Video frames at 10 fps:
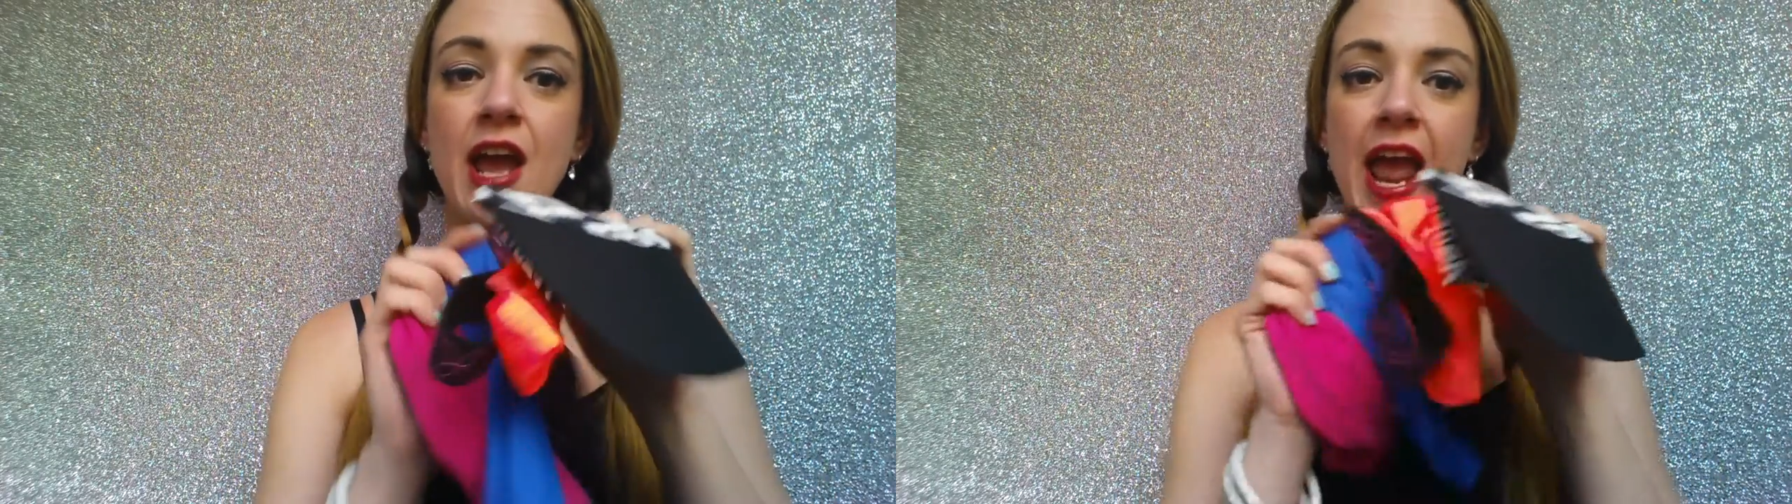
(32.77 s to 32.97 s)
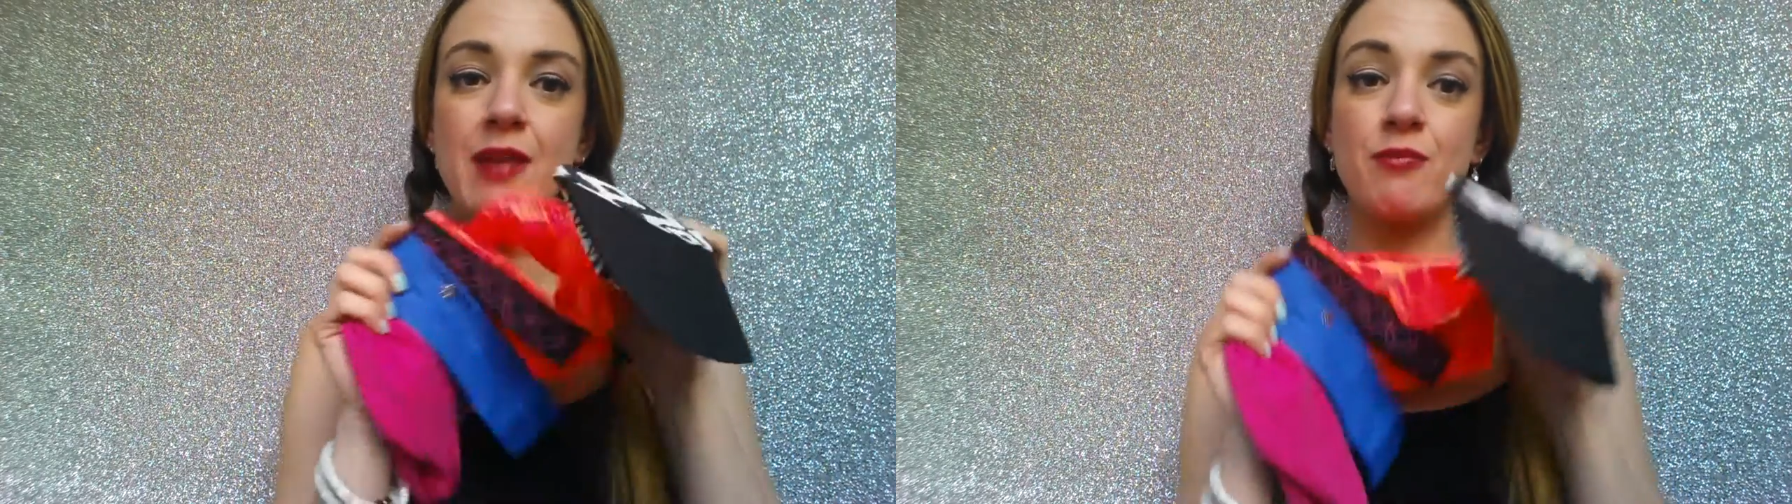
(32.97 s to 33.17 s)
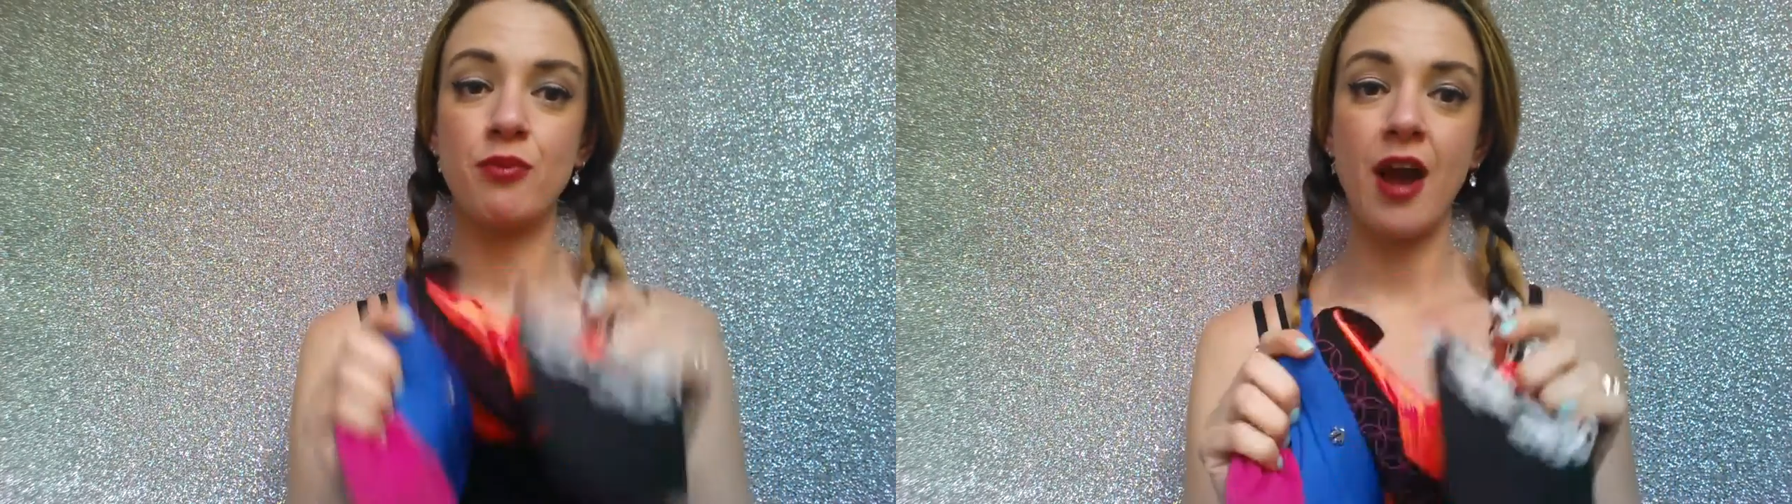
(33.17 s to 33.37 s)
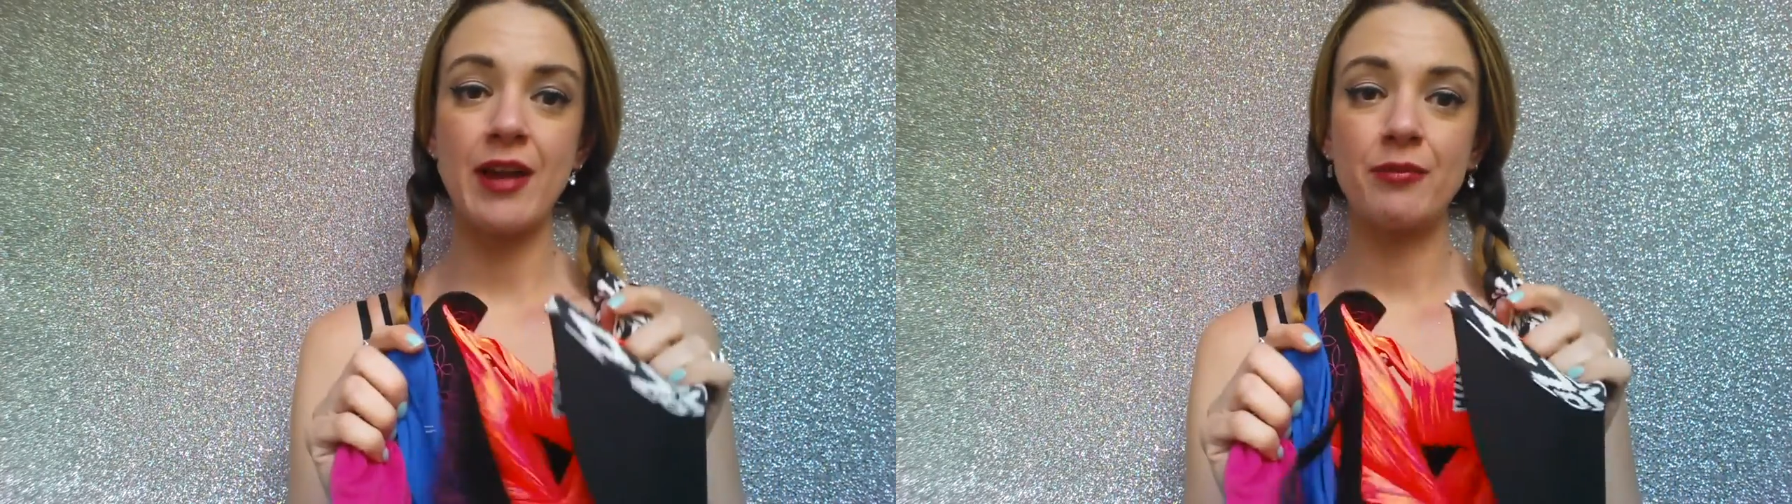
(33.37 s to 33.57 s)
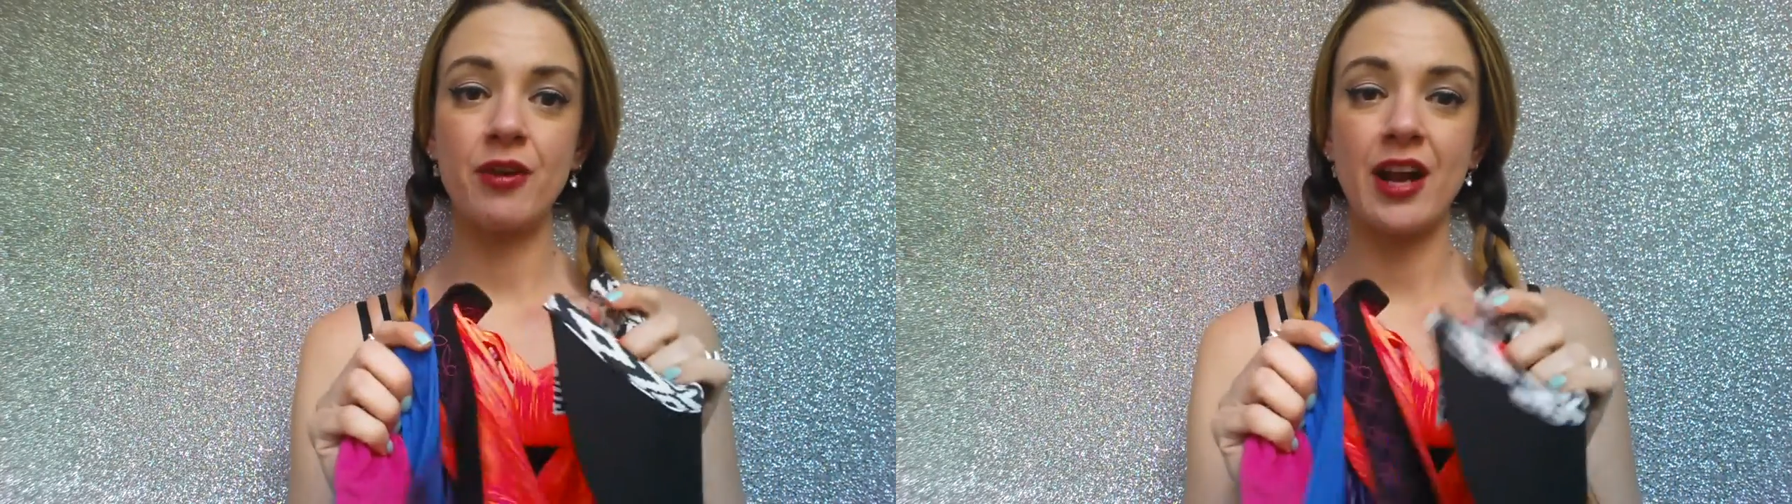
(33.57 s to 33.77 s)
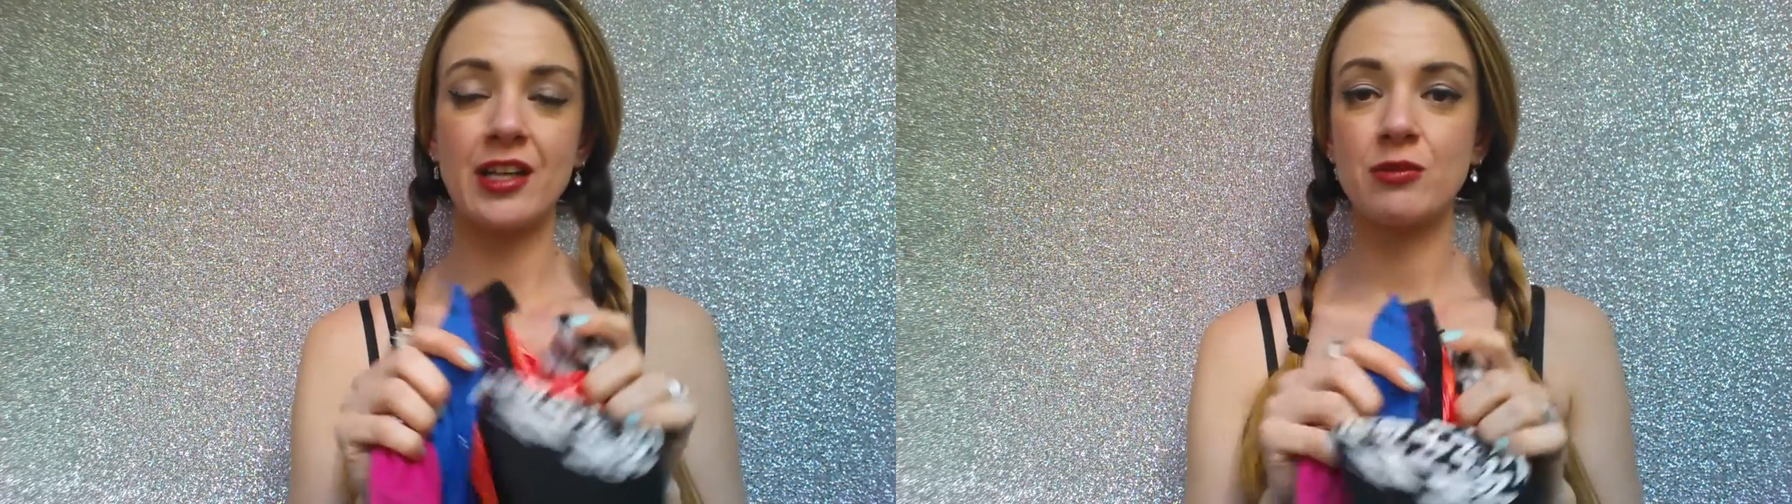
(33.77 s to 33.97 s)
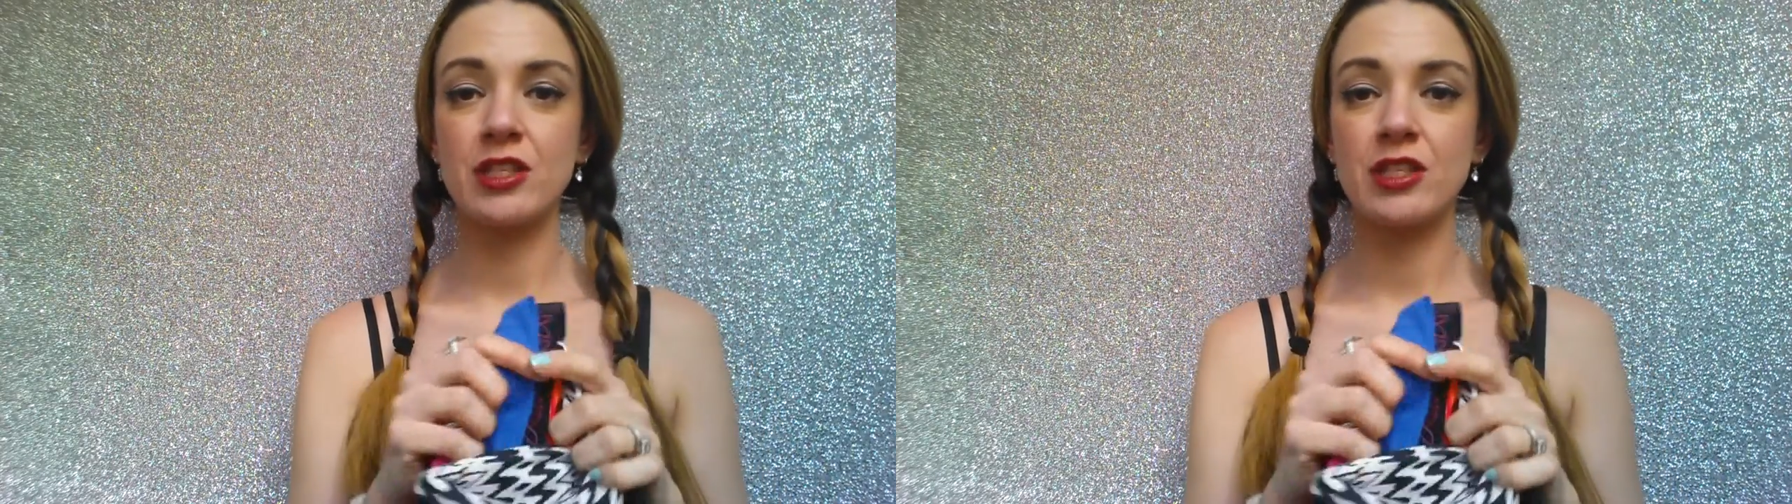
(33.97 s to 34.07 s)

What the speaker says: and bright products,